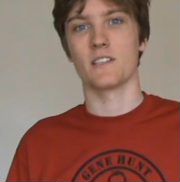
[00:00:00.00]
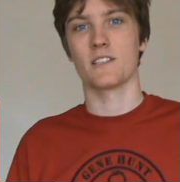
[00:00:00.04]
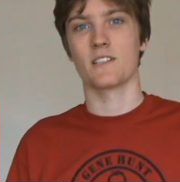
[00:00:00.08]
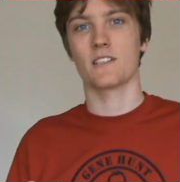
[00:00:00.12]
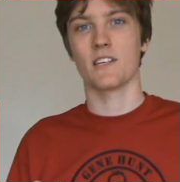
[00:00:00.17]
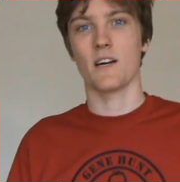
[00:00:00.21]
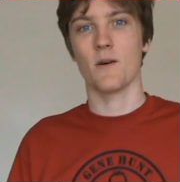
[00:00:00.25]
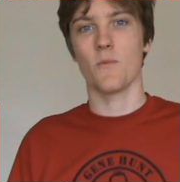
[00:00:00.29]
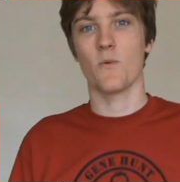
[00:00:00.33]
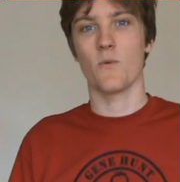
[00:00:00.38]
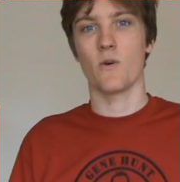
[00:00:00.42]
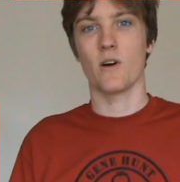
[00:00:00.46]

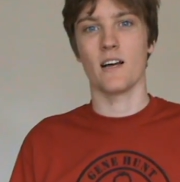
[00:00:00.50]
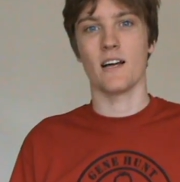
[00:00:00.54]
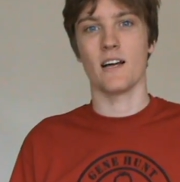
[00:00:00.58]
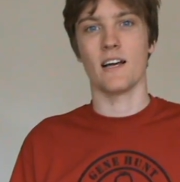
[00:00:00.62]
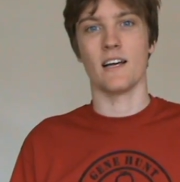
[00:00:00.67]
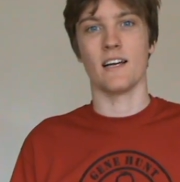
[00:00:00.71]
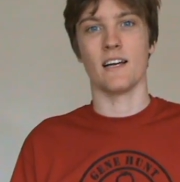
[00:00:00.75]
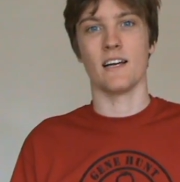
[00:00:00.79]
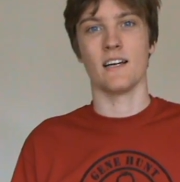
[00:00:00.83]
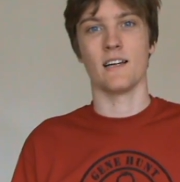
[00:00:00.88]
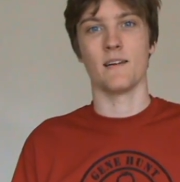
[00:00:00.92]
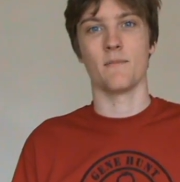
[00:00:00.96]

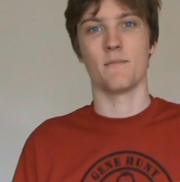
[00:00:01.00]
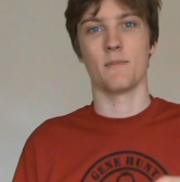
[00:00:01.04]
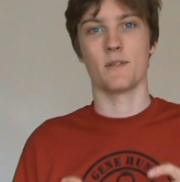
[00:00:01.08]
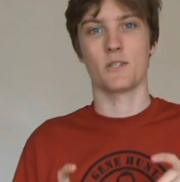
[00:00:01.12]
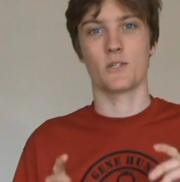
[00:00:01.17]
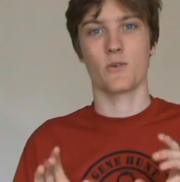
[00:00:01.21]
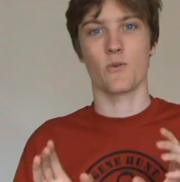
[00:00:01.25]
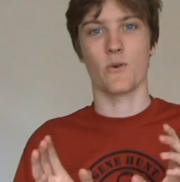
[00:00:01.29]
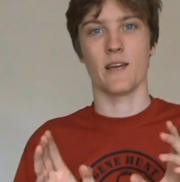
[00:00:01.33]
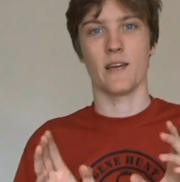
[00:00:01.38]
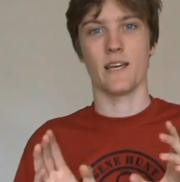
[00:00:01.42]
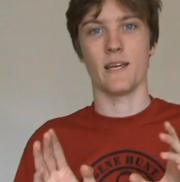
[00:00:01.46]
somewhere
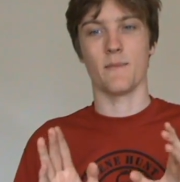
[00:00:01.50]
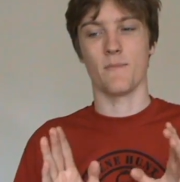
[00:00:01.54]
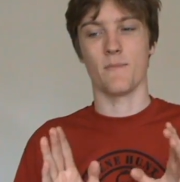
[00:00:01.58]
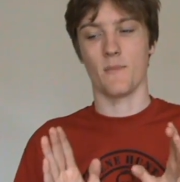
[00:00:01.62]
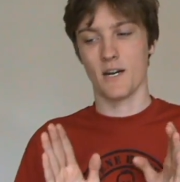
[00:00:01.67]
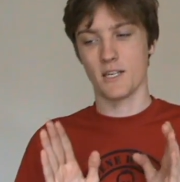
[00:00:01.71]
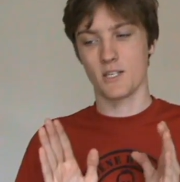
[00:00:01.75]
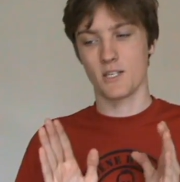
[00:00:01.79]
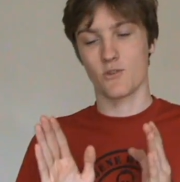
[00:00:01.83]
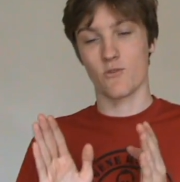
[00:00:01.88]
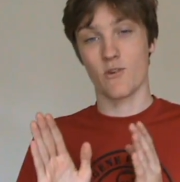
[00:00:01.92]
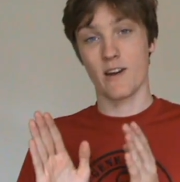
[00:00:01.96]
between
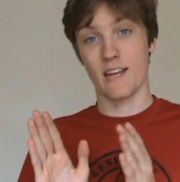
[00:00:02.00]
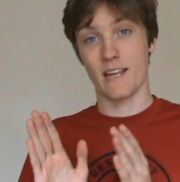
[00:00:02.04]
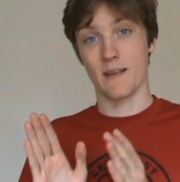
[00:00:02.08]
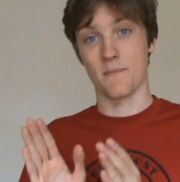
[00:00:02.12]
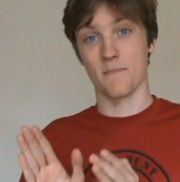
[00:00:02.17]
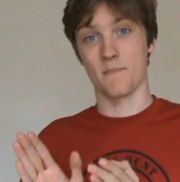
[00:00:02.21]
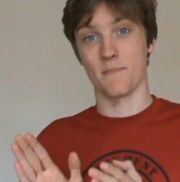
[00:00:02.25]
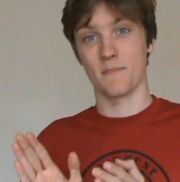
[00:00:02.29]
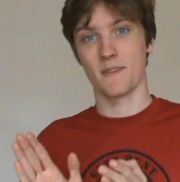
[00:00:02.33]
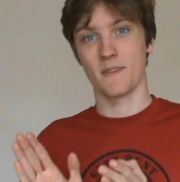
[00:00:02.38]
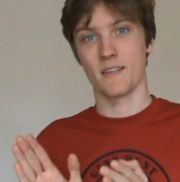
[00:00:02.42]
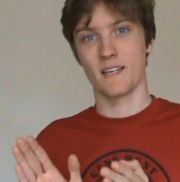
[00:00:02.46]
my
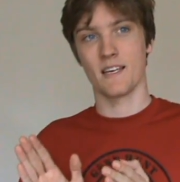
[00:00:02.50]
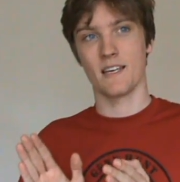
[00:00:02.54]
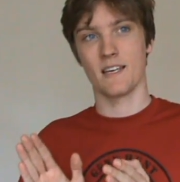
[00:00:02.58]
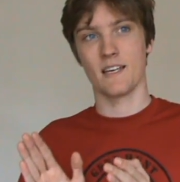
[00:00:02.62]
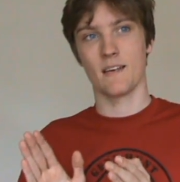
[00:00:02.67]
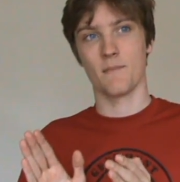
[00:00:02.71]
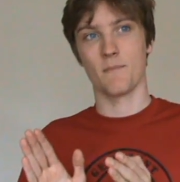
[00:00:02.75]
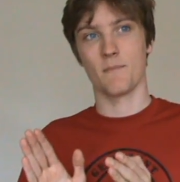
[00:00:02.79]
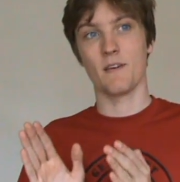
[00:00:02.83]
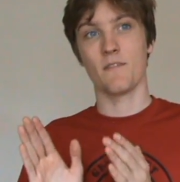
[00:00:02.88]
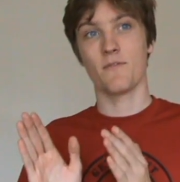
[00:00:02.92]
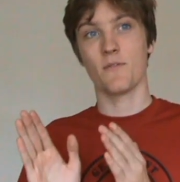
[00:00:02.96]
dream,
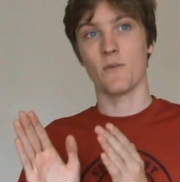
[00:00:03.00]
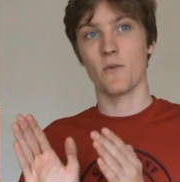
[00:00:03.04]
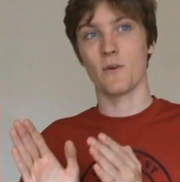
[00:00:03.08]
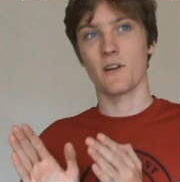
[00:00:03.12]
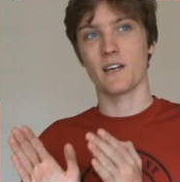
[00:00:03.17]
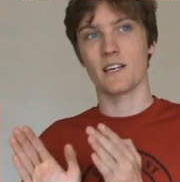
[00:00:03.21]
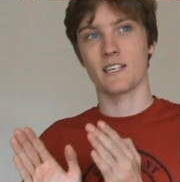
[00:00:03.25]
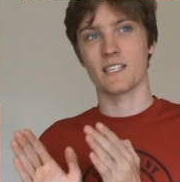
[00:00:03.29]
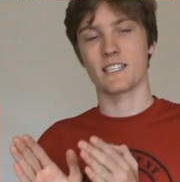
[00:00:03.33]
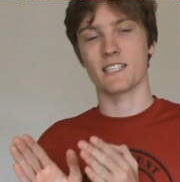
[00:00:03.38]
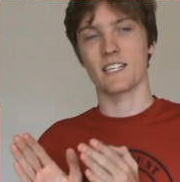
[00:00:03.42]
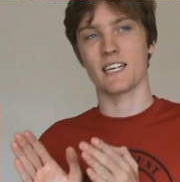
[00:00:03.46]
me
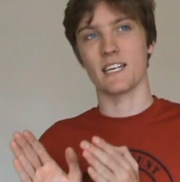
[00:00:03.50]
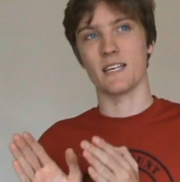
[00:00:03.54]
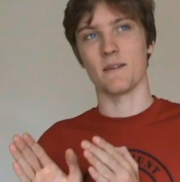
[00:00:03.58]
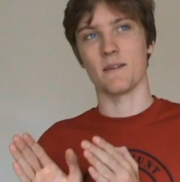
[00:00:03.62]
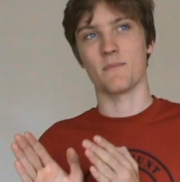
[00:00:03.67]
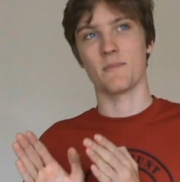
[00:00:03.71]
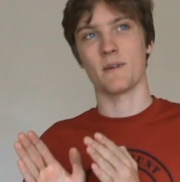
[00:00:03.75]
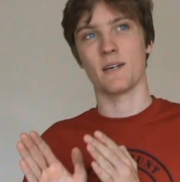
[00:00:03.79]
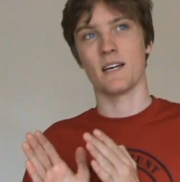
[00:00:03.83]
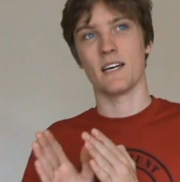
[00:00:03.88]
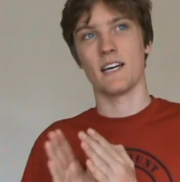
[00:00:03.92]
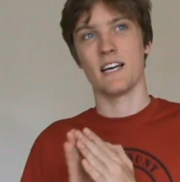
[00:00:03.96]
falling
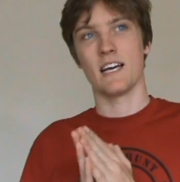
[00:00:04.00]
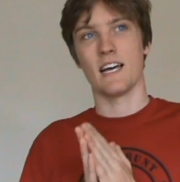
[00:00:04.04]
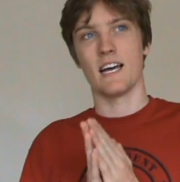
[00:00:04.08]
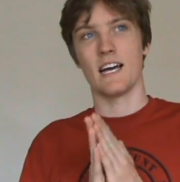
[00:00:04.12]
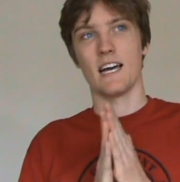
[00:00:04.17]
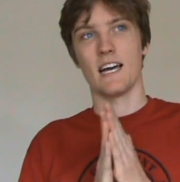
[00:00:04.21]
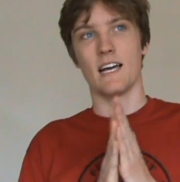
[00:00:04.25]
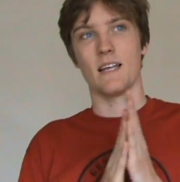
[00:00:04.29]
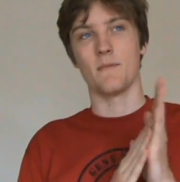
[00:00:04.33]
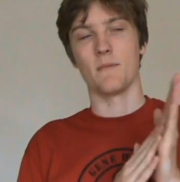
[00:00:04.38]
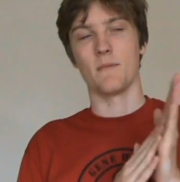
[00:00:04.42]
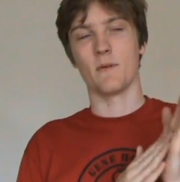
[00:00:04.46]
asleep,
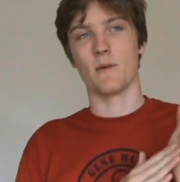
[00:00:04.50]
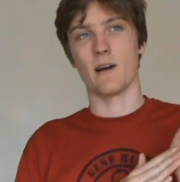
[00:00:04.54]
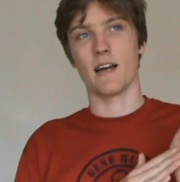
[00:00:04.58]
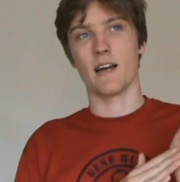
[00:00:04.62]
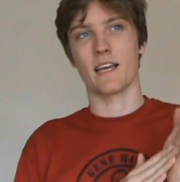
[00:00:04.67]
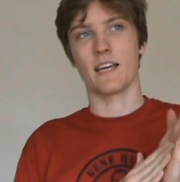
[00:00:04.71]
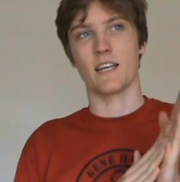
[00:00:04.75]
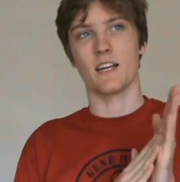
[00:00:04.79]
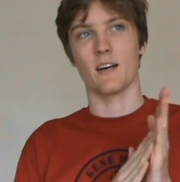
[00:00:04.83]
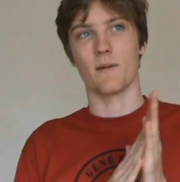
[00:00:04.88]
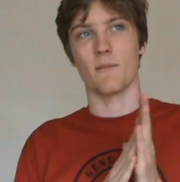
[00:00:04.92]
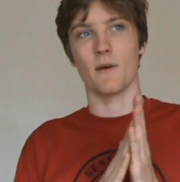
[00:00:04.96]
and me
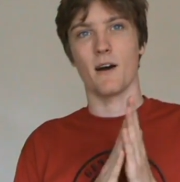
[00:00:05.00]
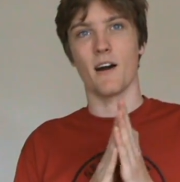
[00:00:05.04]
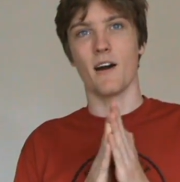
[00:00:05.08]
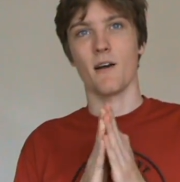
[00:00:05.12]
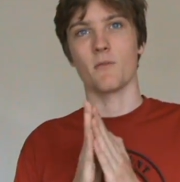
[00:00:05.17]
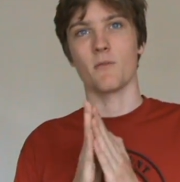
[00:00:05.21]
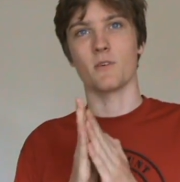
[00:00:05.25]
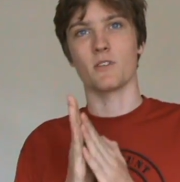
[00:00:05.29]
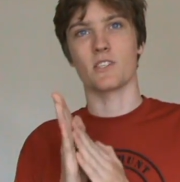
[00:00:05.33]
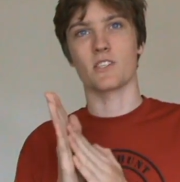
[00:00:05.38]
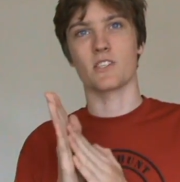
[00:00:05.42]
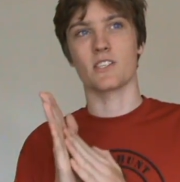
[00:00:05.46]
waking up, I
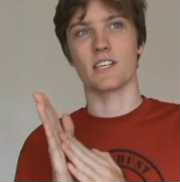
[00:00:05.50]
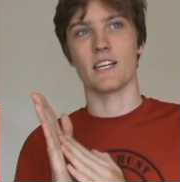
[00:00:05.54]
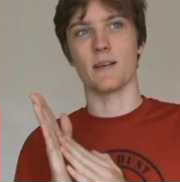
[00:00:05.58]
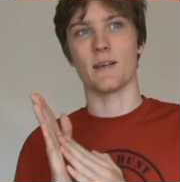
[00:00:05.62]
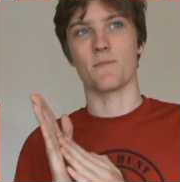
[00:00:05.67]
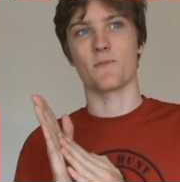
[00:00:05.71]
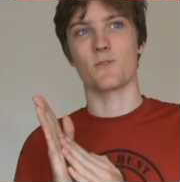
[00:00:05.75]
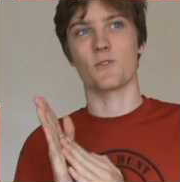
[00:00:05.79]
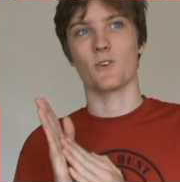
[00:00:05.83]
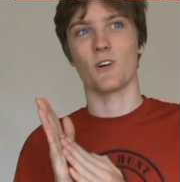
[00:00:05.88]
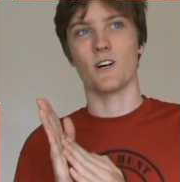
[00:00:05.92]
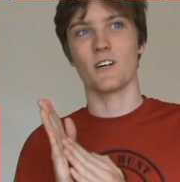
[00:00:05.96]
was
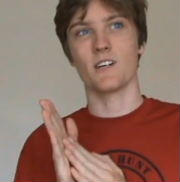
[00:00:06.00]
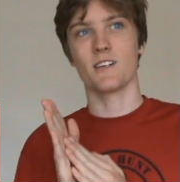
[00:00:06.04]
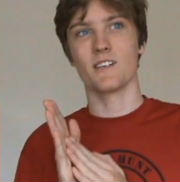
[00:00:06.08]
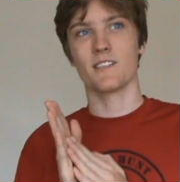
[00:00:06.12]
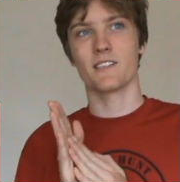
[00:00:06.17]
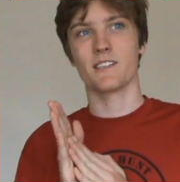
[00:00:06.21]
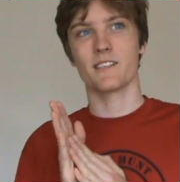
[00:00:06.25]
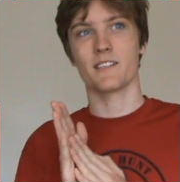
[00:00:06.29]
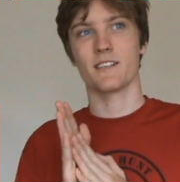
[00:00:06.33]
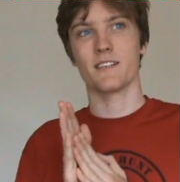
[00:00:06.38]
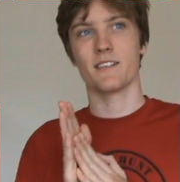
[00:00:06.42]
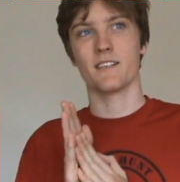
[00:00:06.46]
slipped
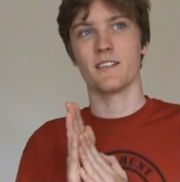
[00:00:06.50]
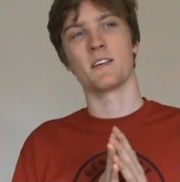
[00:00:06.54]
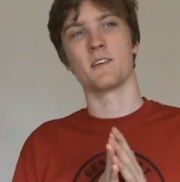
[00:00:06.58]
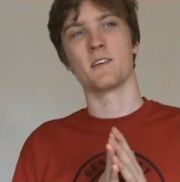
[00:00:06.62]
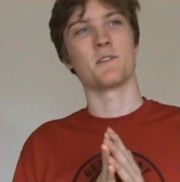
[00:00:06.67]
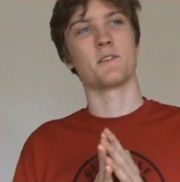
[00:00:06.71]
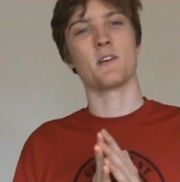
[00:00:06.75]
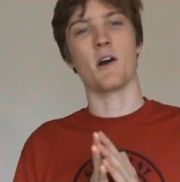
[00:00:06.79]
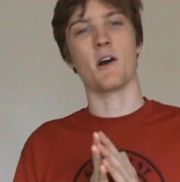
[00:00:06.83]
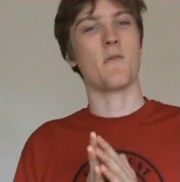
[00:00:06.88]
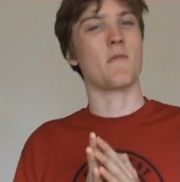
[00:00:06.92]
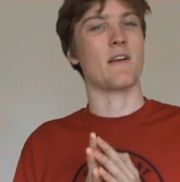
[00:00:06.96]
drugs.
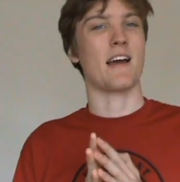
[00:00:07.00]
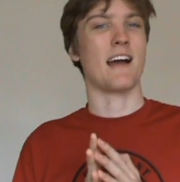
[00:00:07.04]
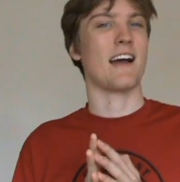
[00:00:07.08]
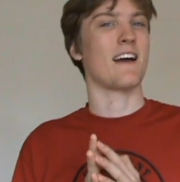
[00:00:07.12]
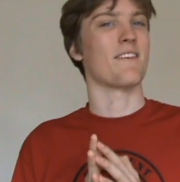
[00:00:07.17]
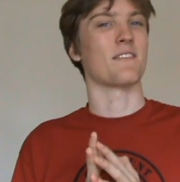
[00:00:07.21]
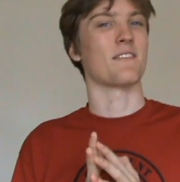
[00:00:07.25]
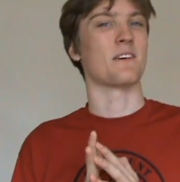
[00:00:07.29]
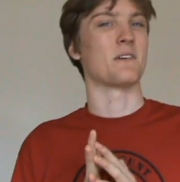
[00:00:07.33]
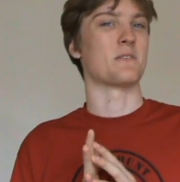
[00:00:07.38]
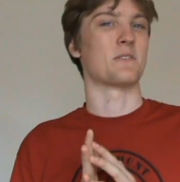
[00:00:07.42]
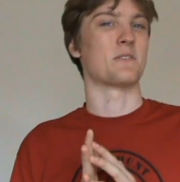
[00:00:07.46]
You don't
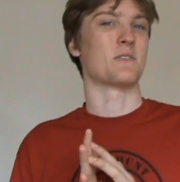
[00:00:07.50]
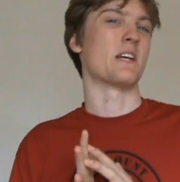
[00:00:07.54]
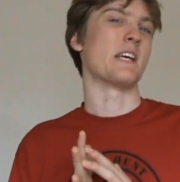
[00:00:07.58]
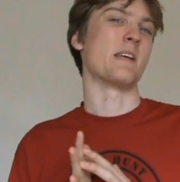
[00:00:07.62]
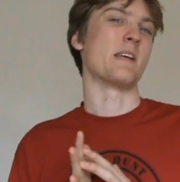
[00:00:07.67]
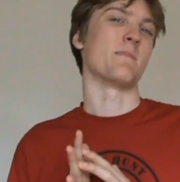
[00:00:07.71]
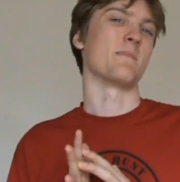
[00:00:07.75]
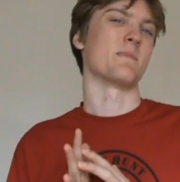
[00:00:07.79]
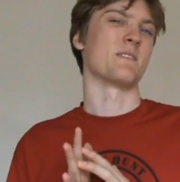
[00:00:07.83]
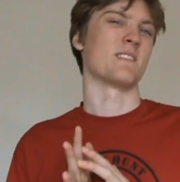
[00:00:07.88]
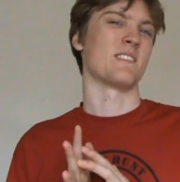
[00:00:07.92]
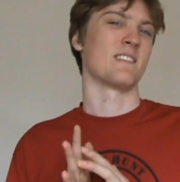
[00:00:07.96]
have those
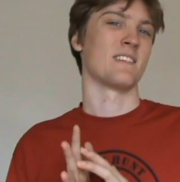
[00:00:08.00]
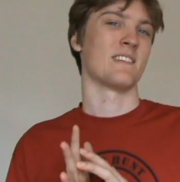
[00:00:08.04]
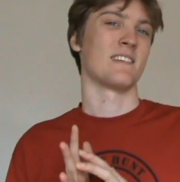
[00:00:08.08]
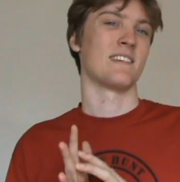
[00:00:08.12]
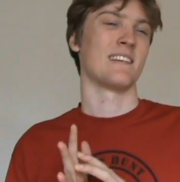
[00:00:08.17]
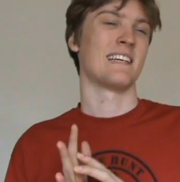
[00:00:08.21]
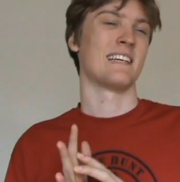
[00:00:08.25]
dreams